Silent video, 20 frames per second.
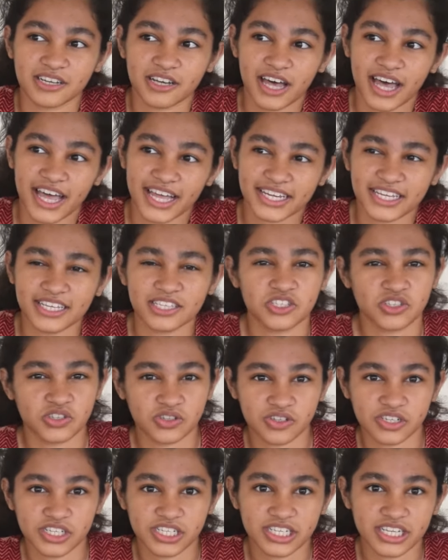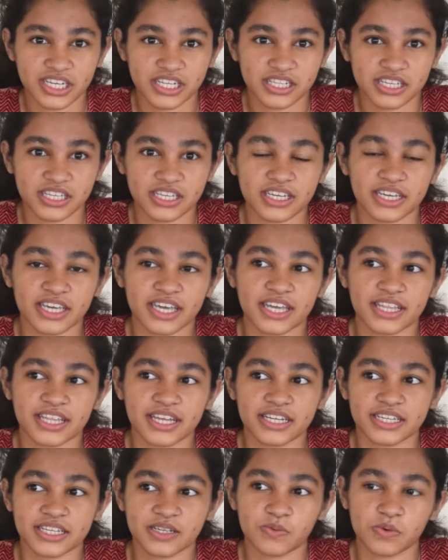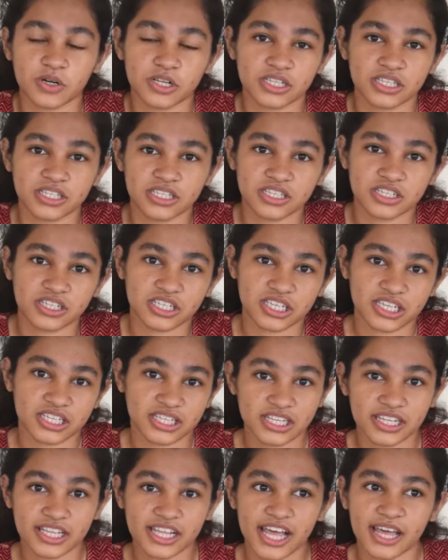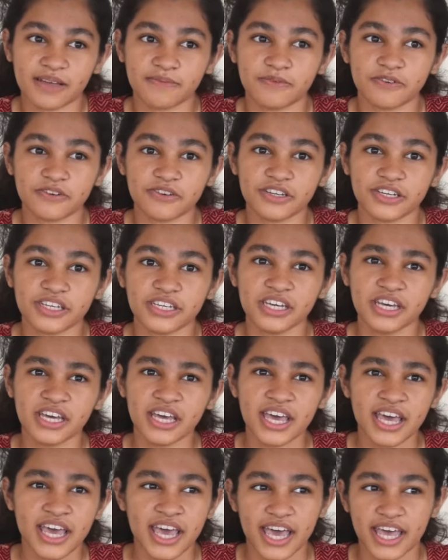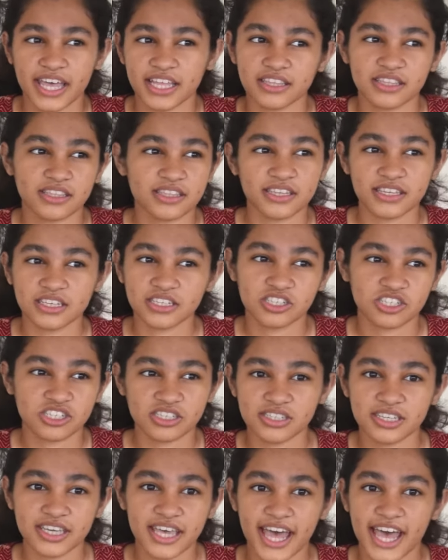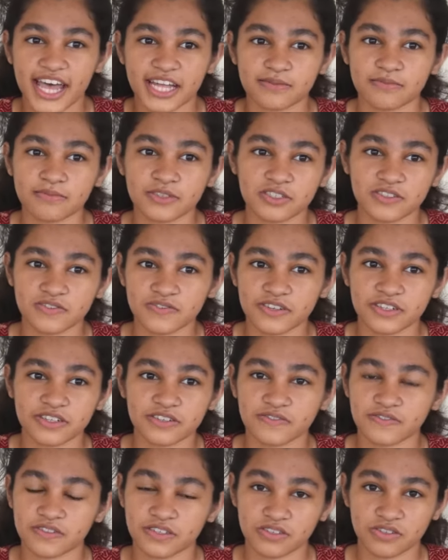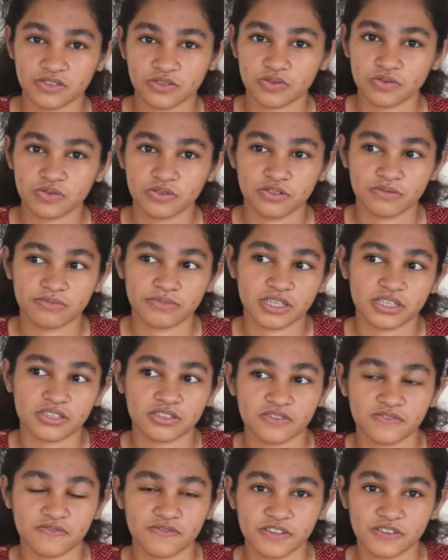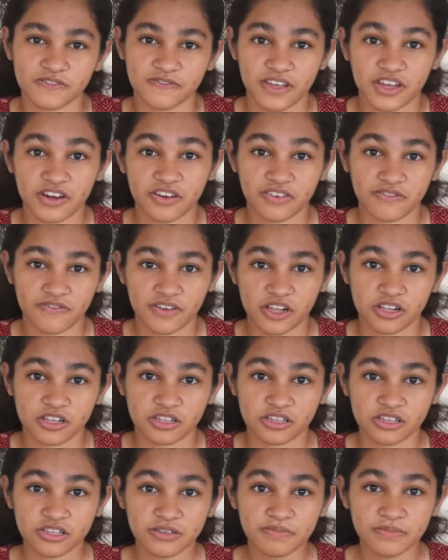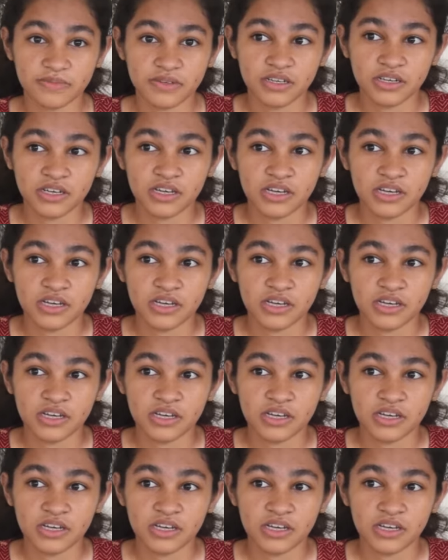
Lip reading: I did storytelling and I did volunteering in the library, and the atmosphere of the school makes you feel very welcome.